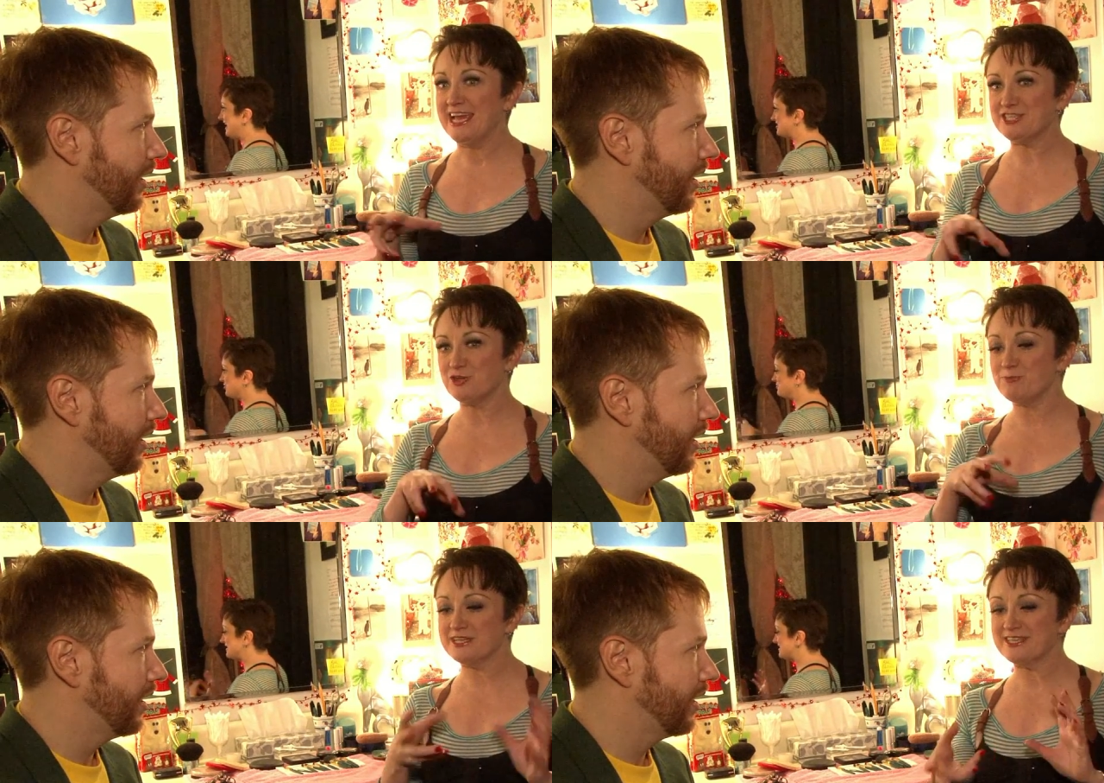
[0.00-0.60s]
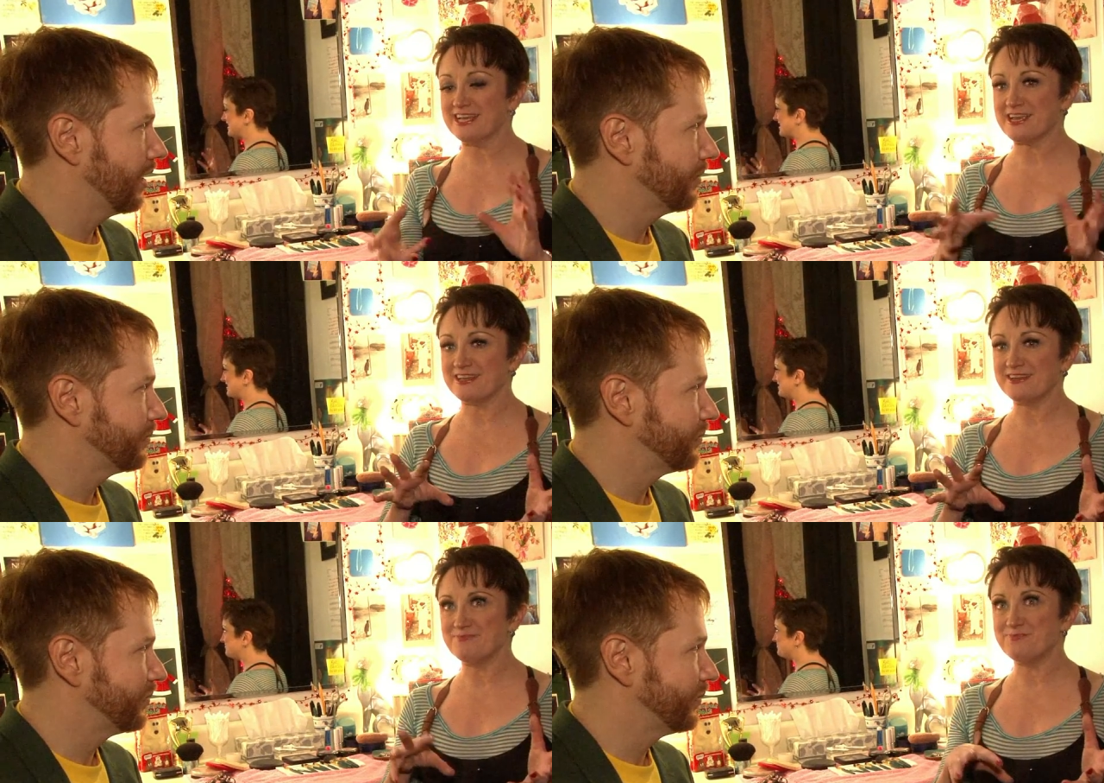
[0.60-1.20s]
Speaker 1: It's almost like
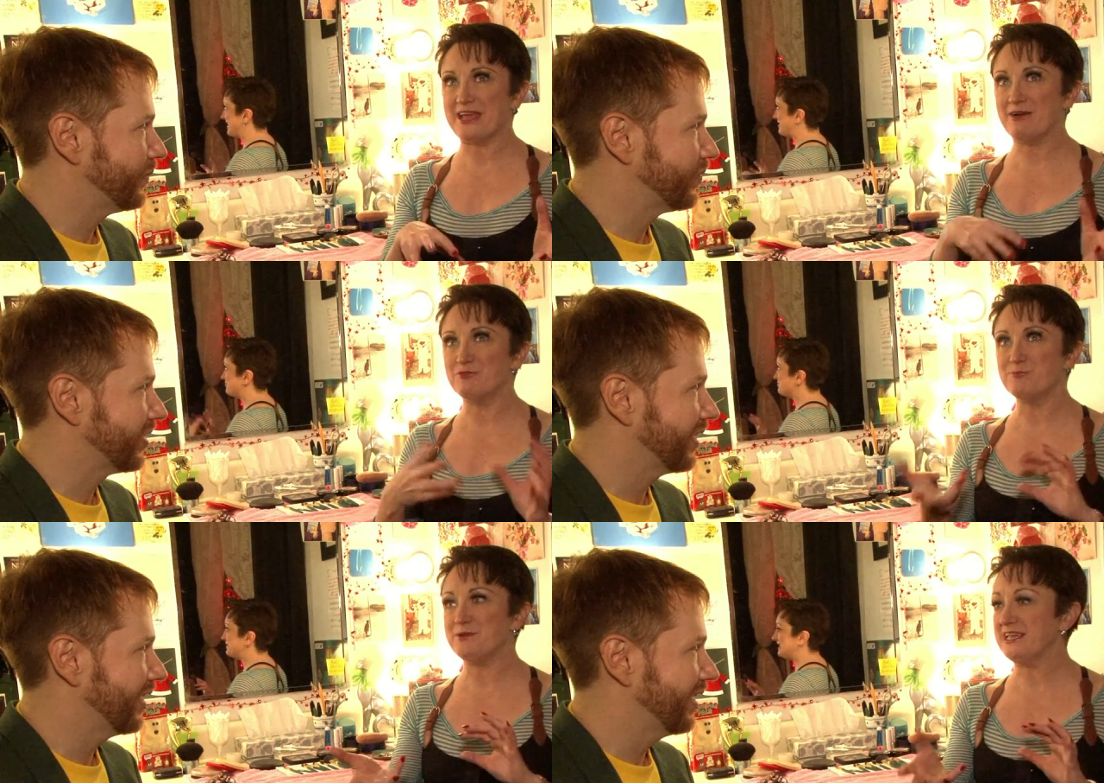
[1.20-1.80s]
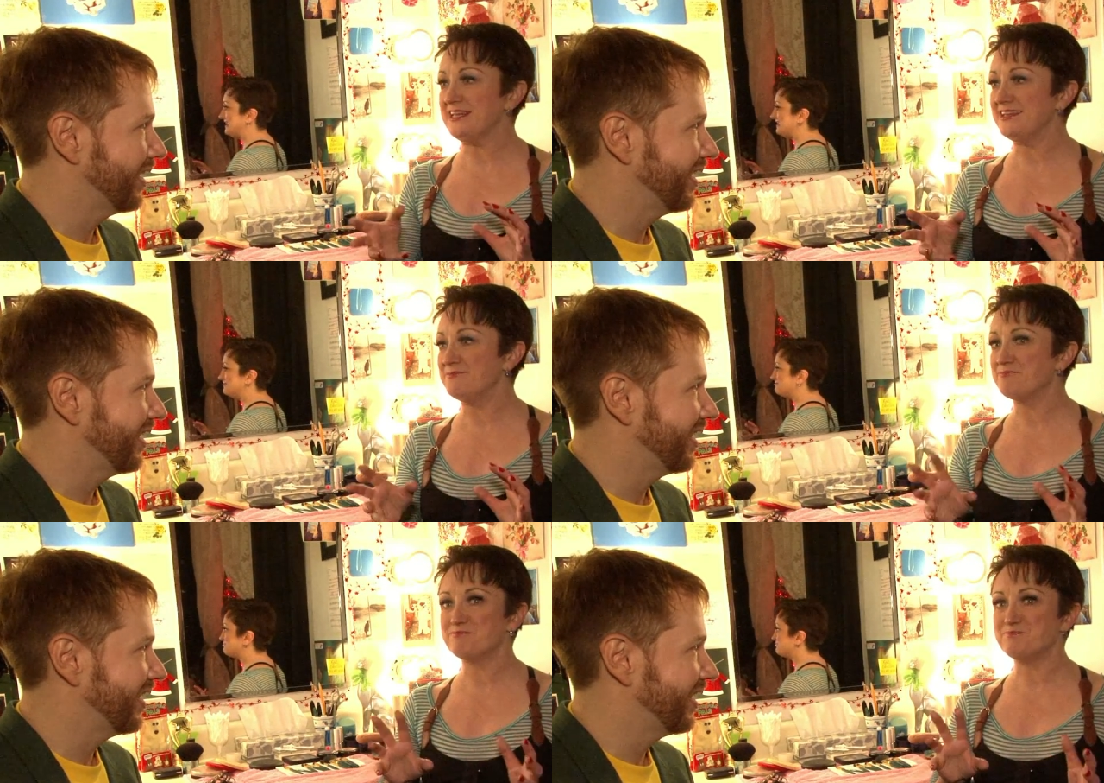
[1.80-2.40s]
that would be